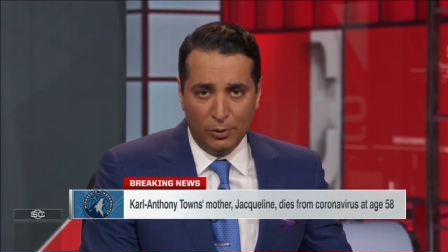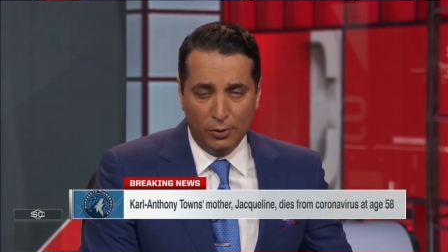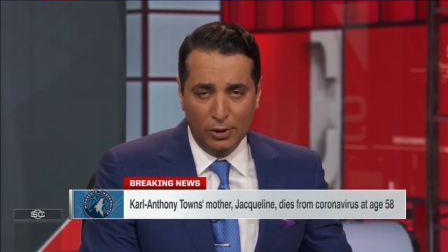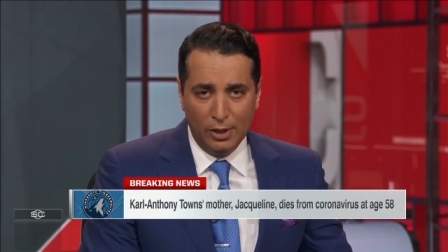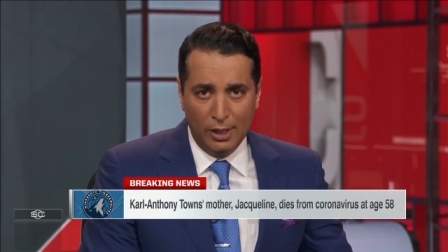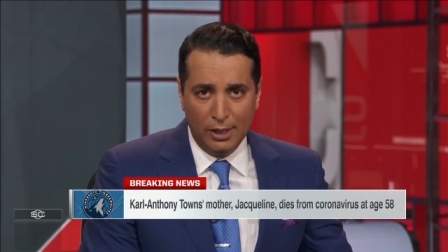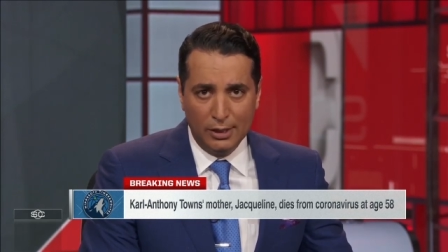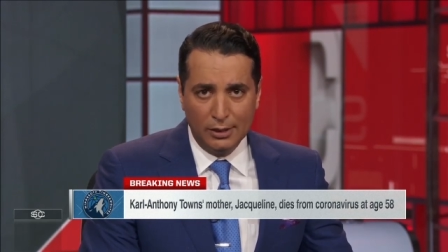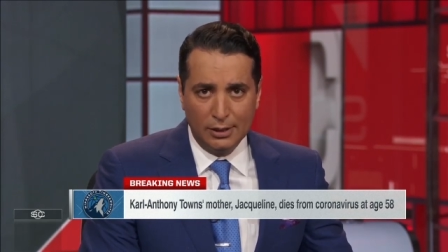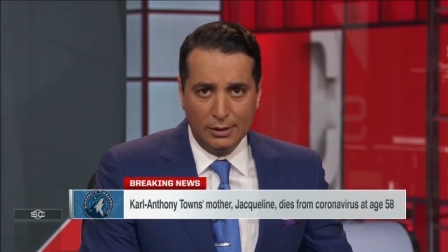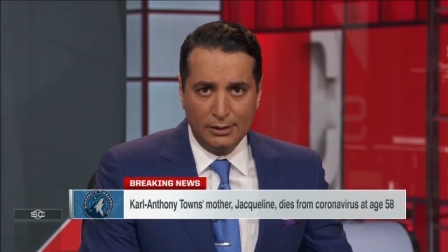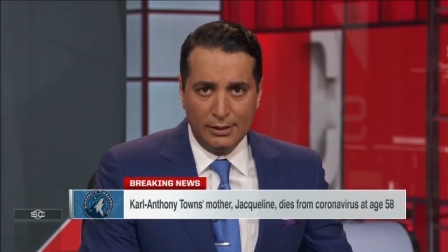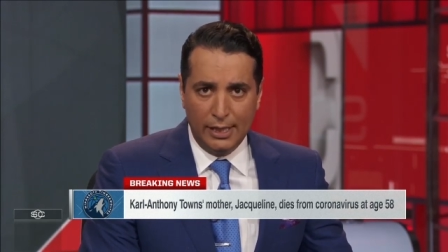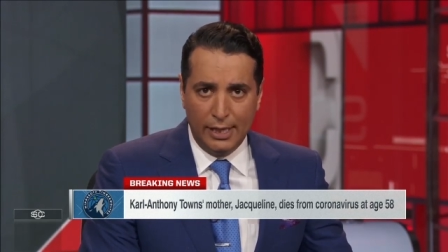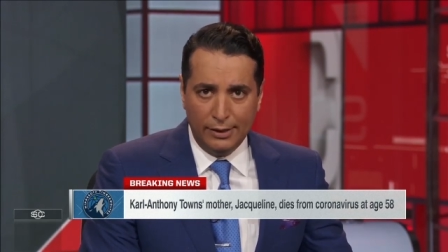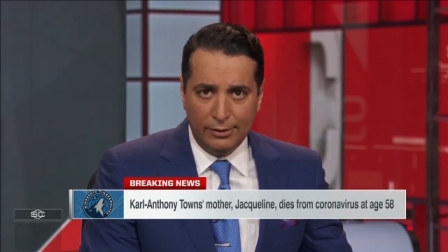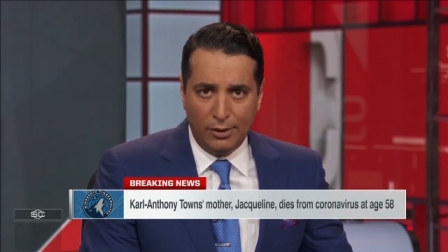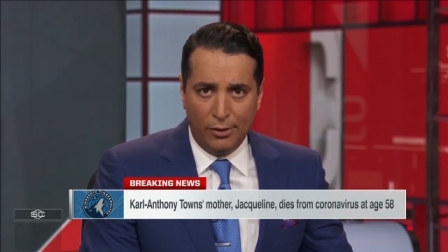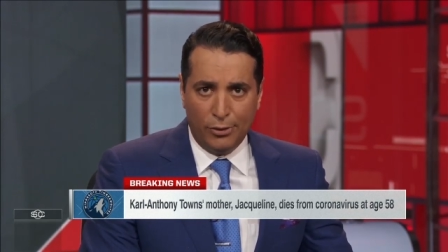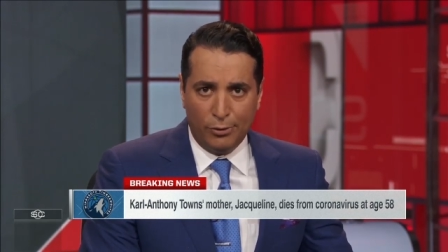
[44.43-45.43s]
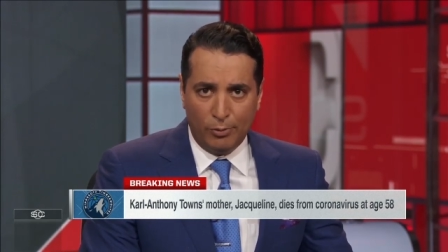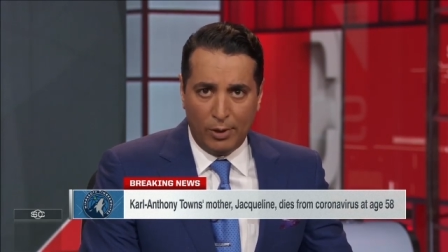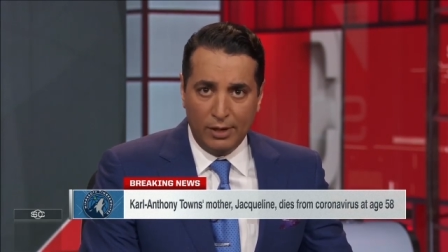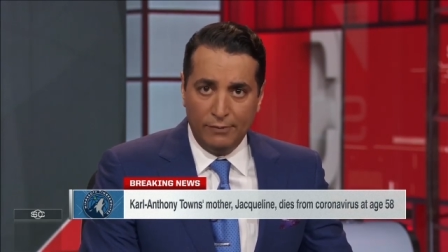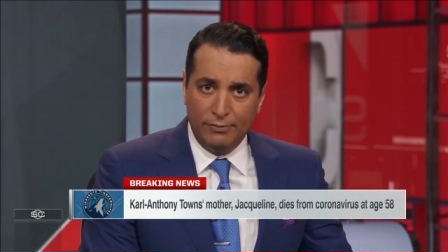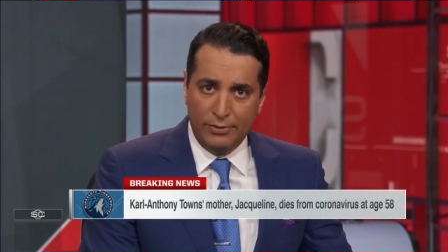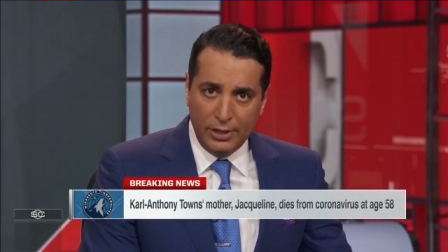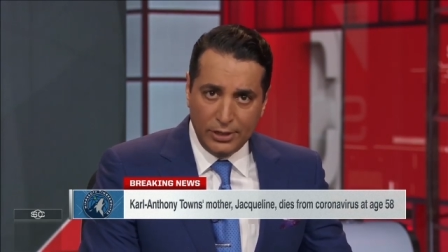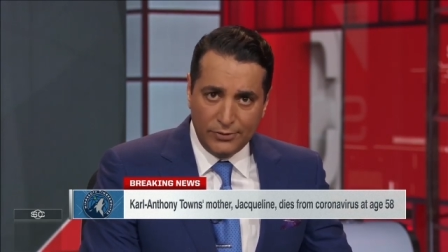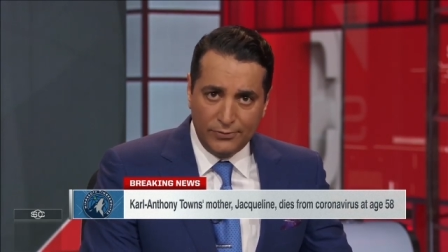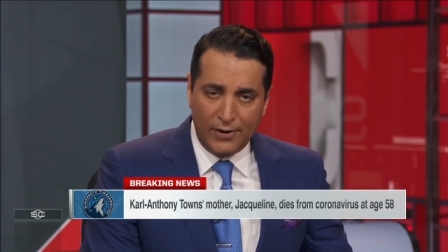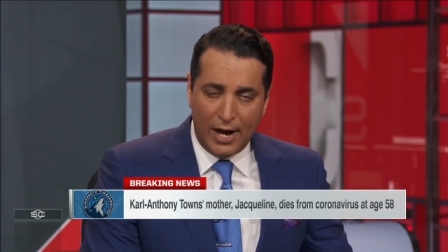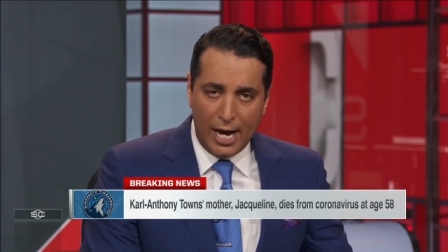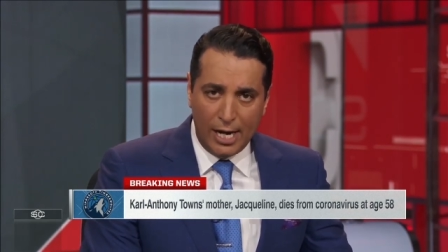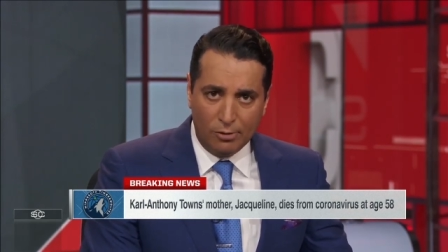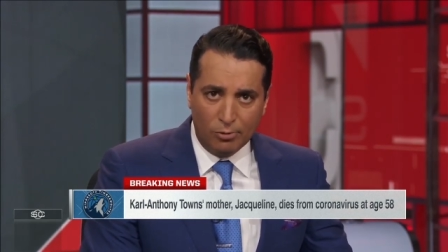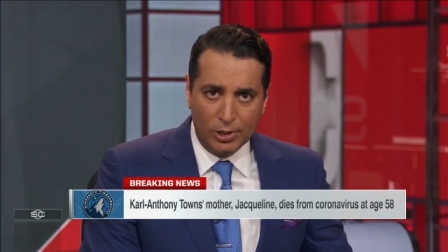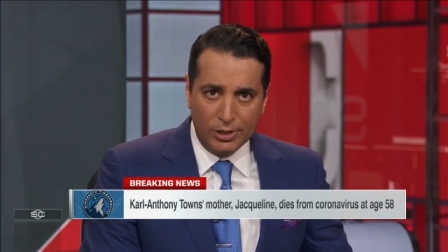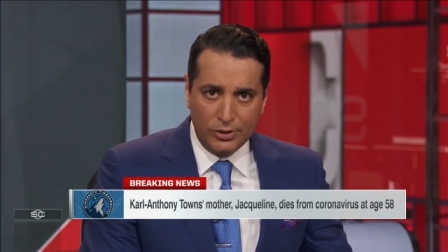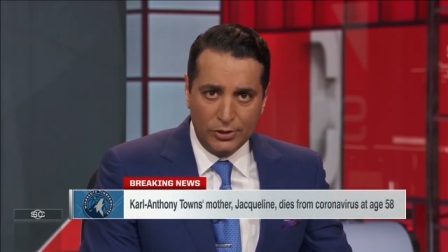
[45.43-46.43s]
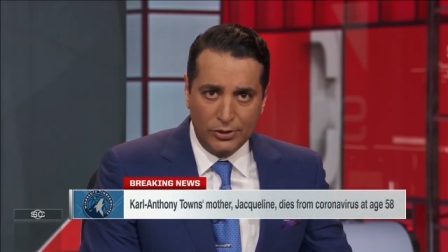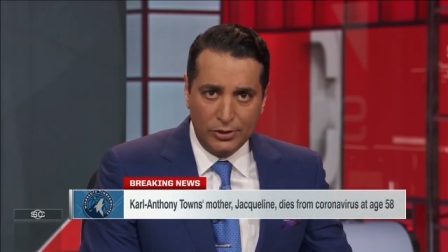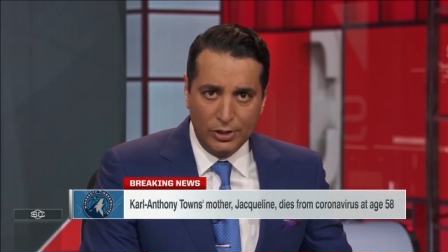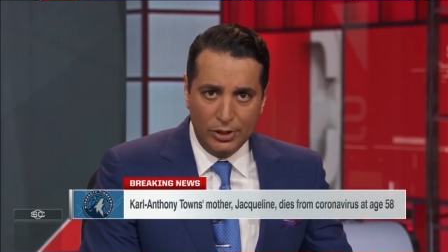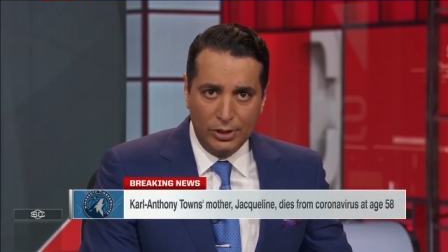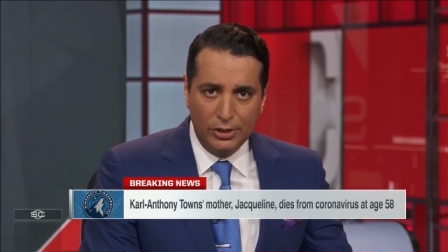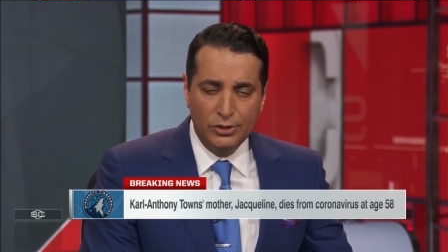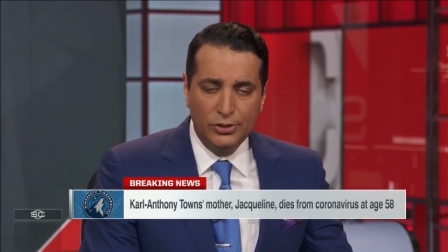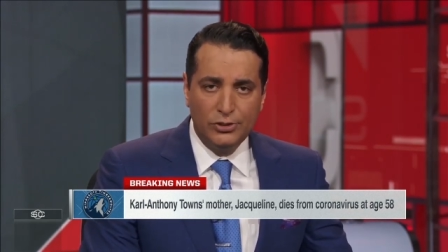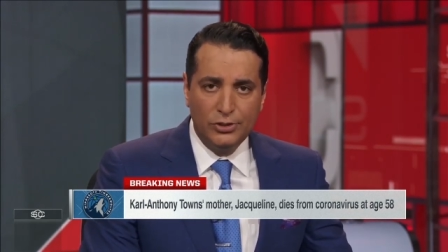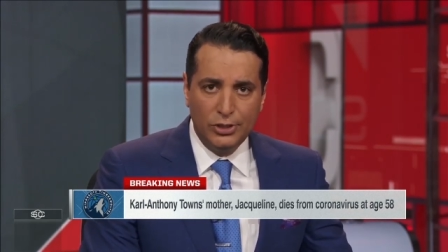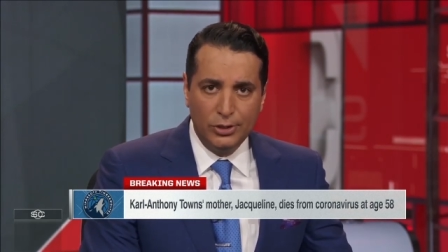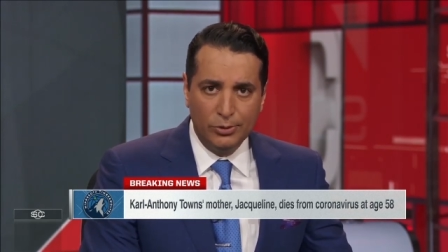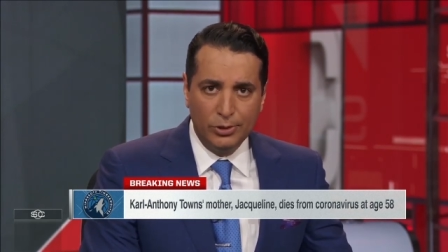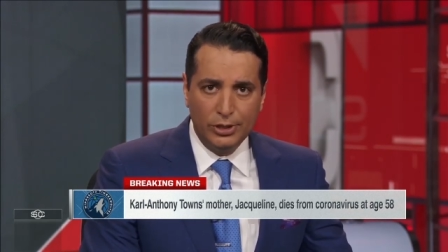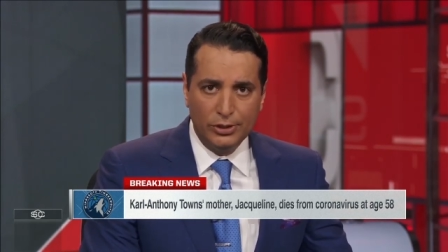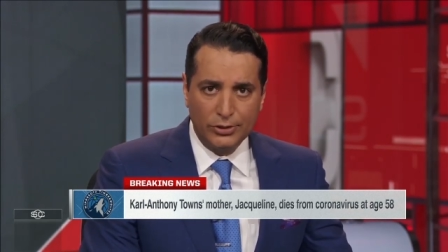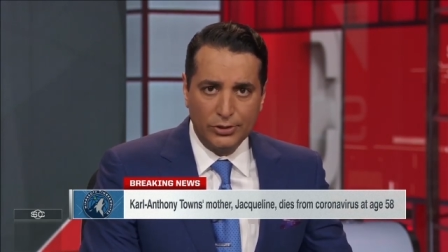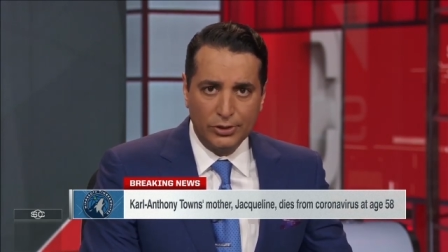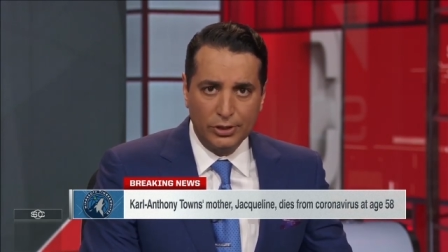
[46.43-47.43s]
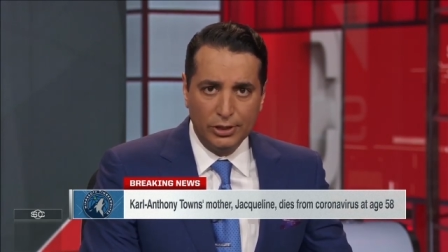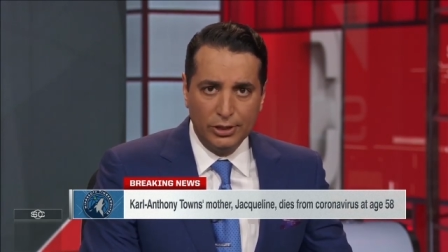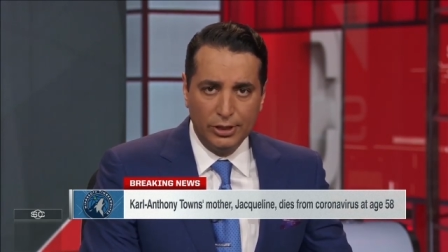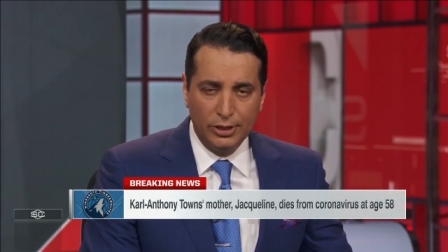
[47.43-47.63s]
to take the threat of this virus seriously.